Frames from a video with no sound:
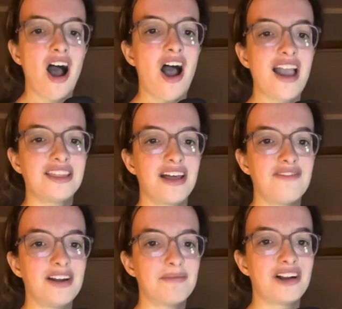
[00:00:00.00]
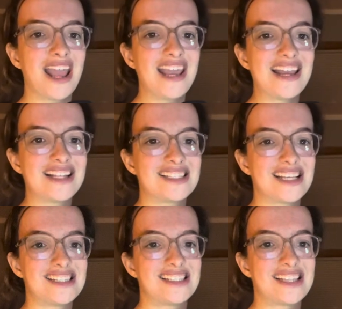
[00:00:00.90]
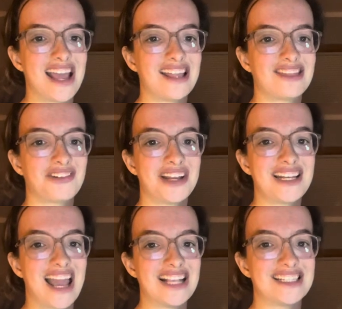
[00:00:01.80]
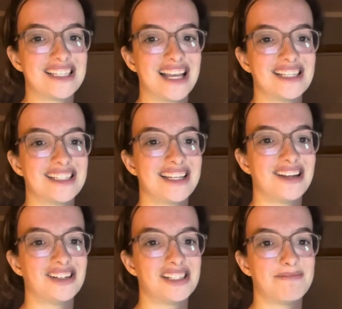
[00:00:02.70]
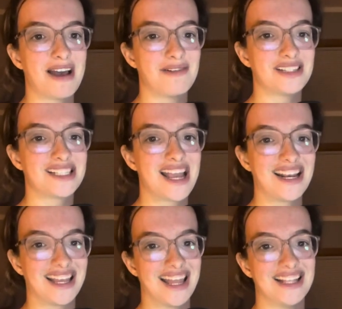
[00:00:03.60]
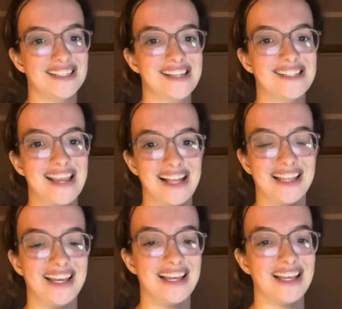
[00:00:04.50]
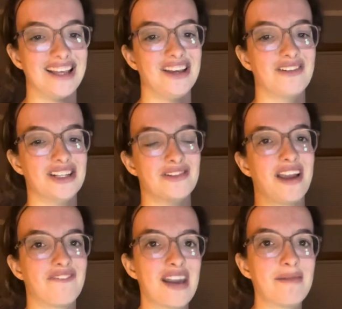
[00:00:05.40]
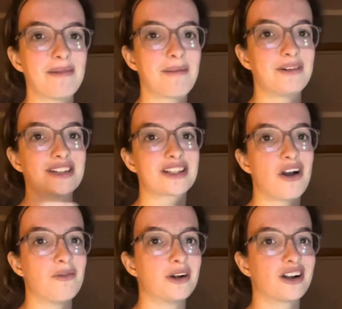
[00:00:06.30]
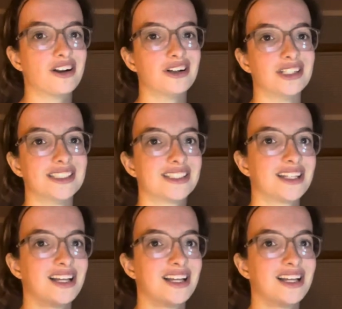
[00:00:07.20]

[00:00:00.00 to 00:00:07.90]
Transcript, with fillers: I love number eight. It says, say three nice things to your spouse and kids daily. You could do like family members, coworkers,